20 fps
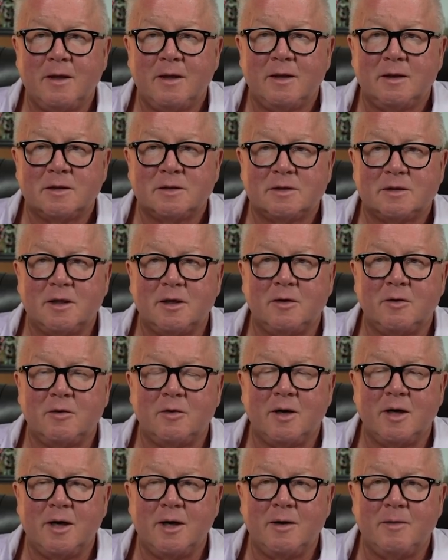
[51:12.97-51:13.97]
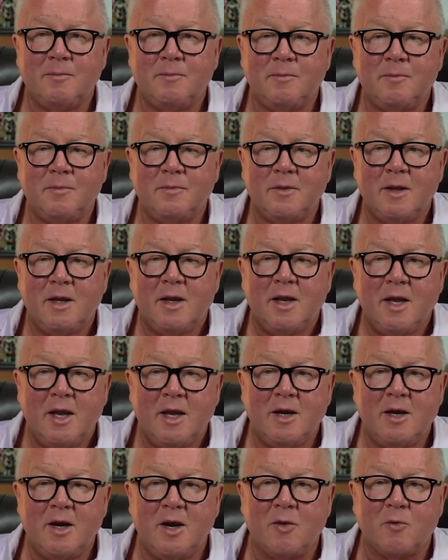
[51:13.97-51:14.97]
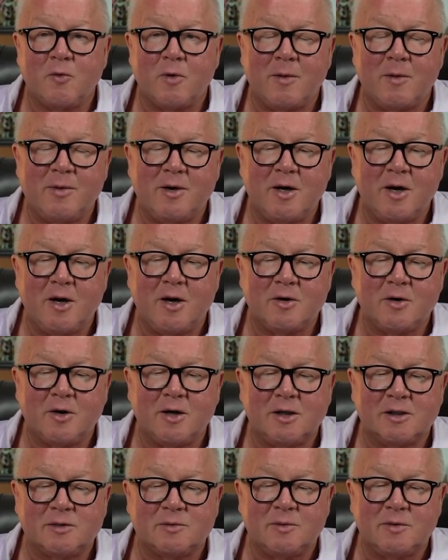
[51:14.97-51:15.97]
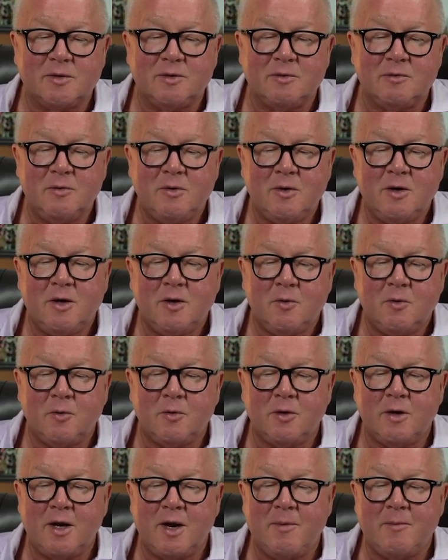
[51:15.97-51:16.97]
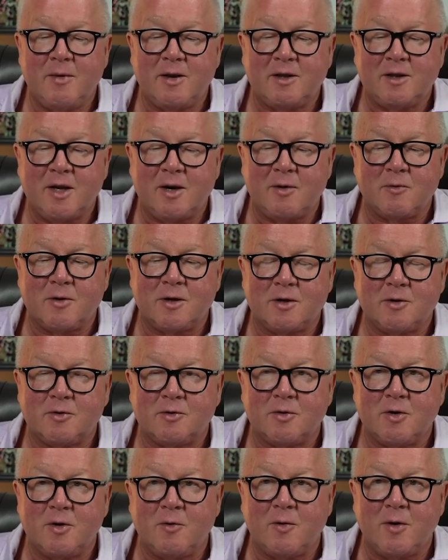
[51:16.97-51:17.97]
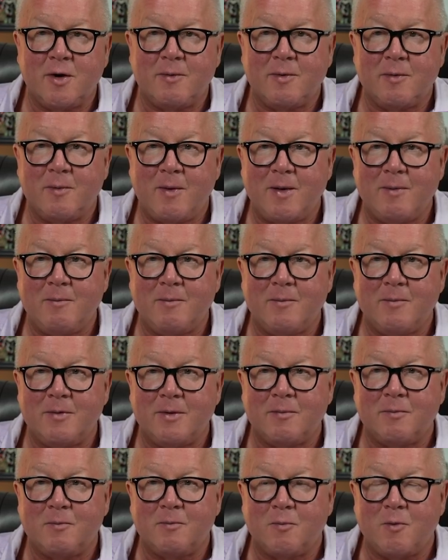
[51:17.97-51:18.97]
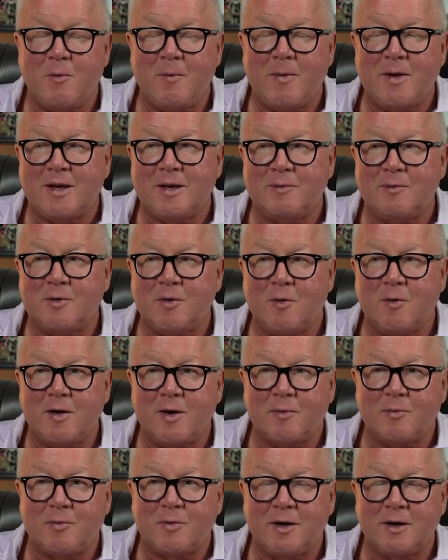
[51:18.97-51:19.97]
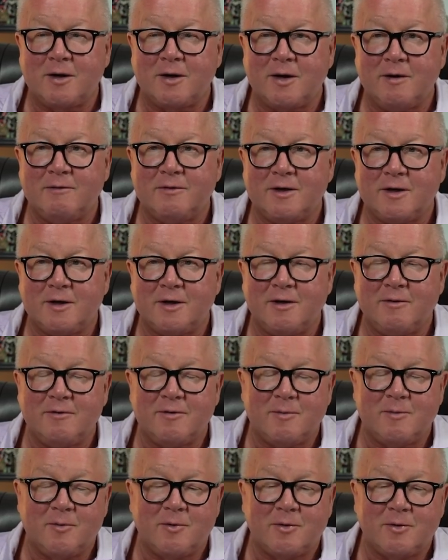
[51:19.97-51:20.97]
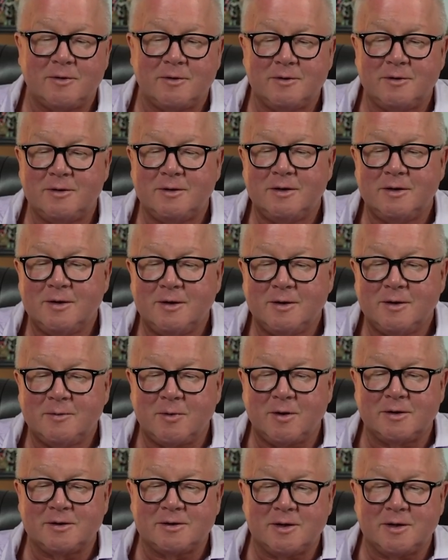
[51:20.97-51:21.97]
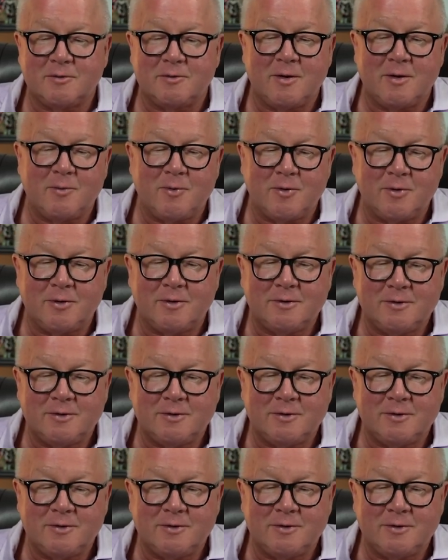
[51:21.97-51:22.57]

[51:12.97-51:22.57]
So and no, rubbing it on your husband will not make that wrinkle go away, but it won't make him go away. I'll probably love it. I'll love it more. Probably stay around more.